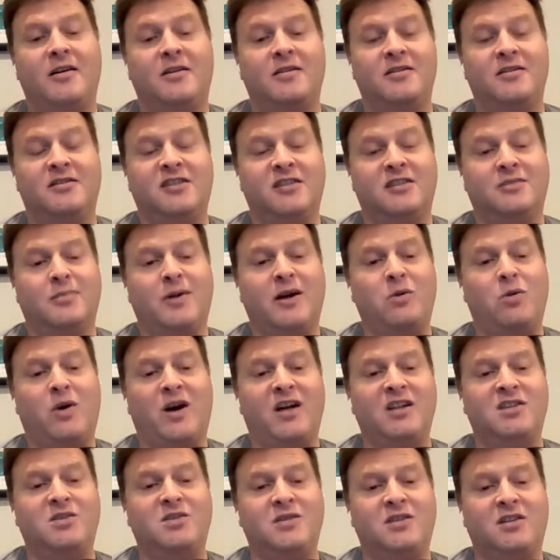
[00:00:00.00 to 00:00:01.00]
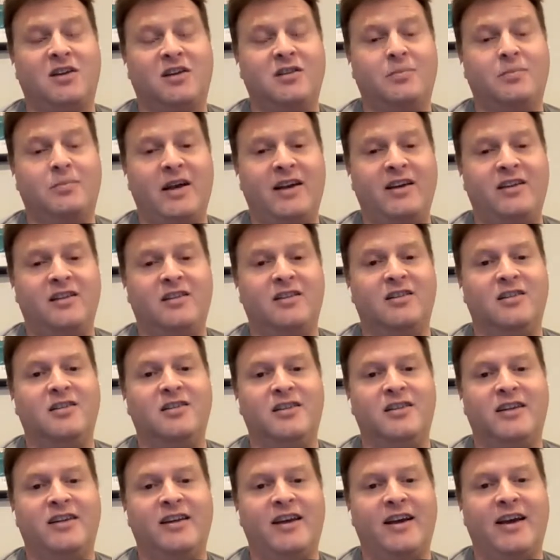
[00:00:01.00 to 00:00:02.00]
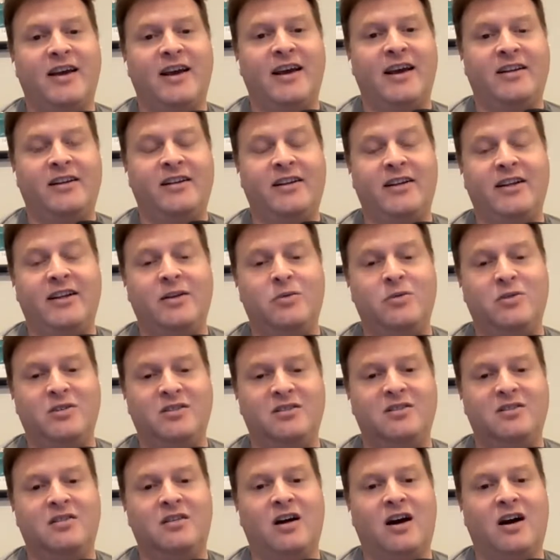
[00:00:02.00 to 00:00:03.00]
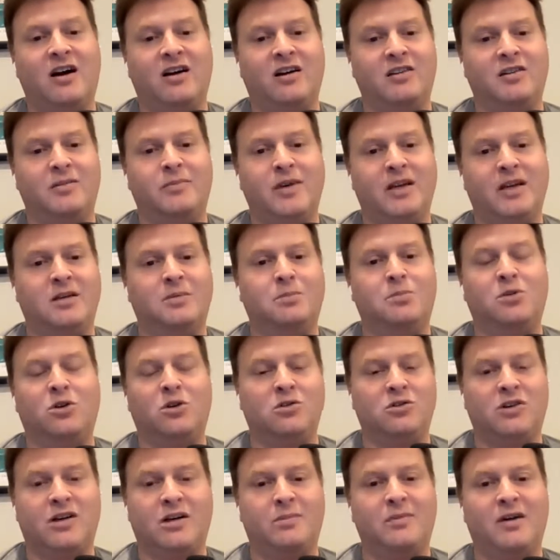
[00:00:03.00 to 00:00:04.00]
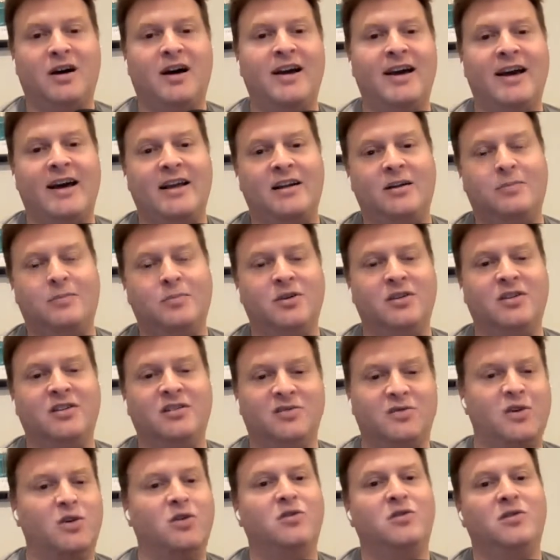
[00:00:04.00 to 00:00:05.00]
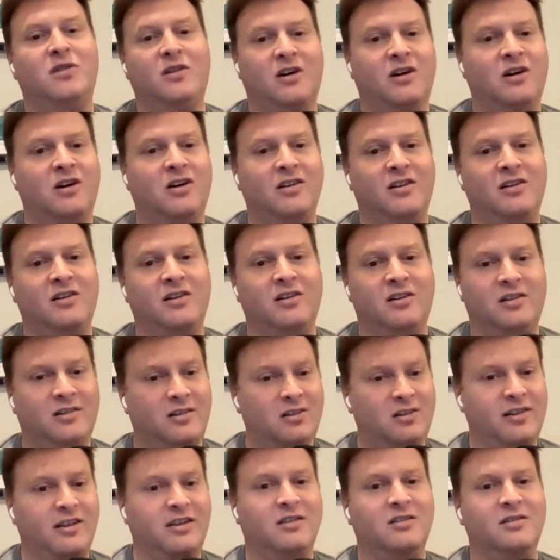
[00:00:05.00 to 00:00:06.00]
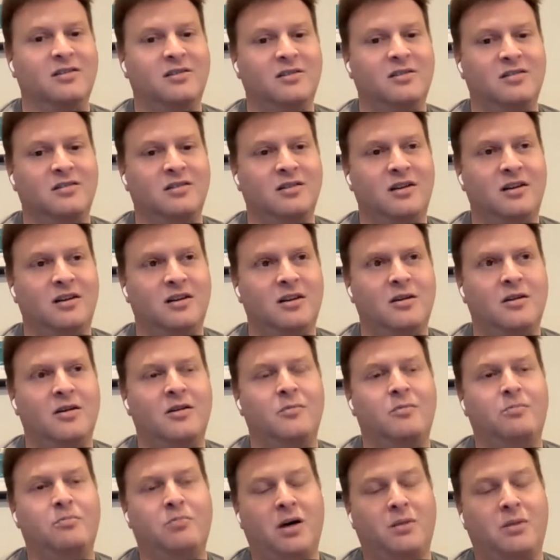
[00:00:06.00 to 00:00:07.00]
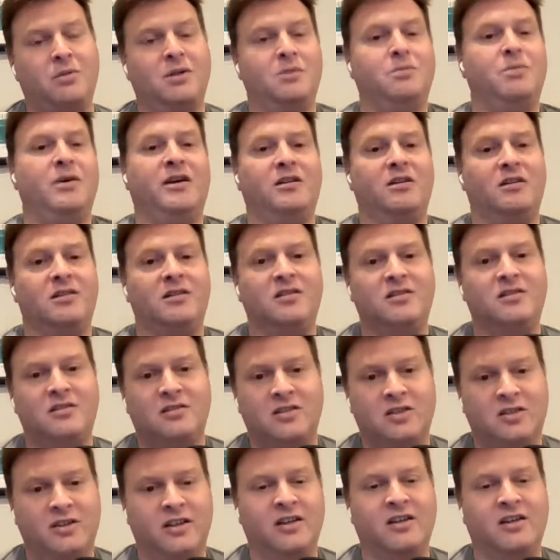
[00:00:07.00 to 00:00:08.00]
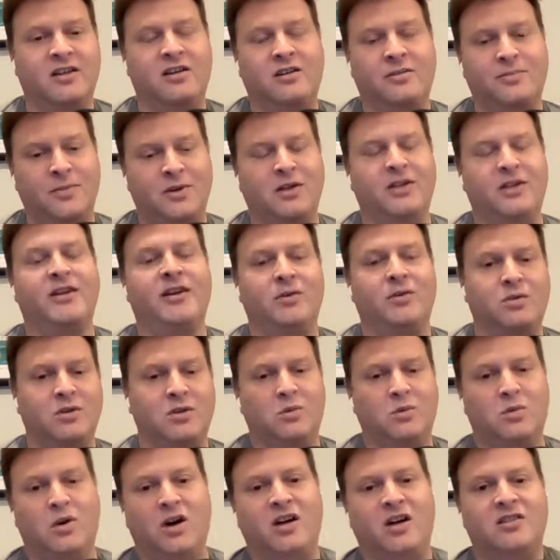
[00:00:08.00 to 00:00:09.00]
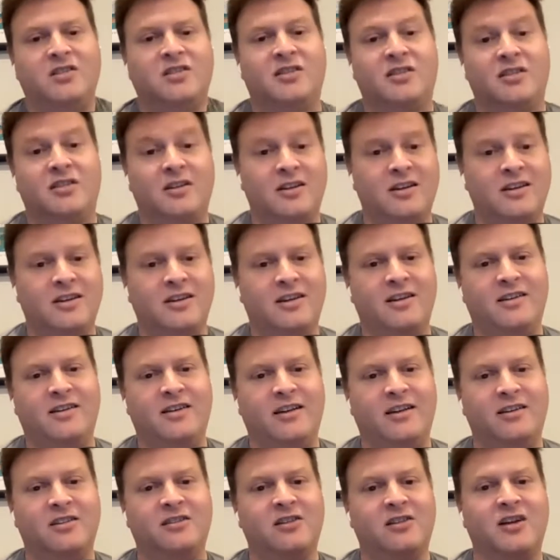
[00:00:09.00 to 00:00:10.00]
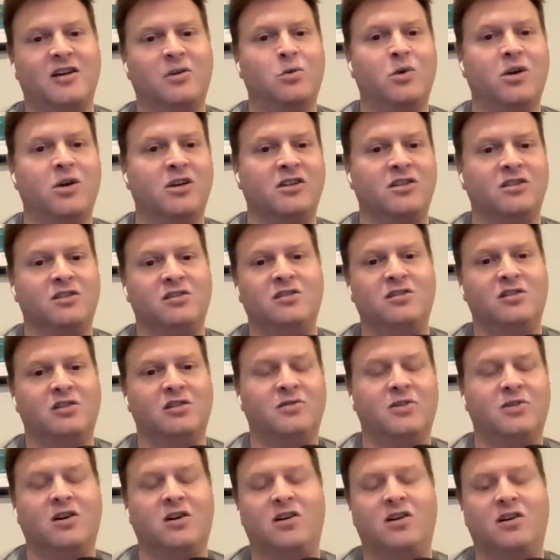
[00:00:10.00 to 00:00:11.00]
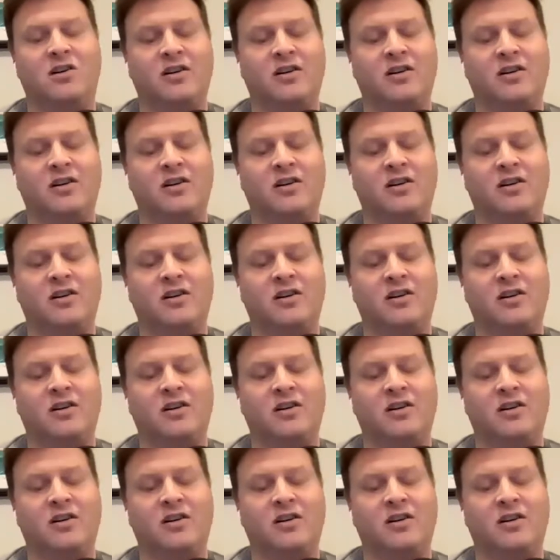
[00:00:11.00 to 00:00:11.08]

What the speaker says: Since my watch was on the beta and he was not on the beta program, I had to put his phone on the latest public beta so he could communicate with the watch. And that's kind of working so far.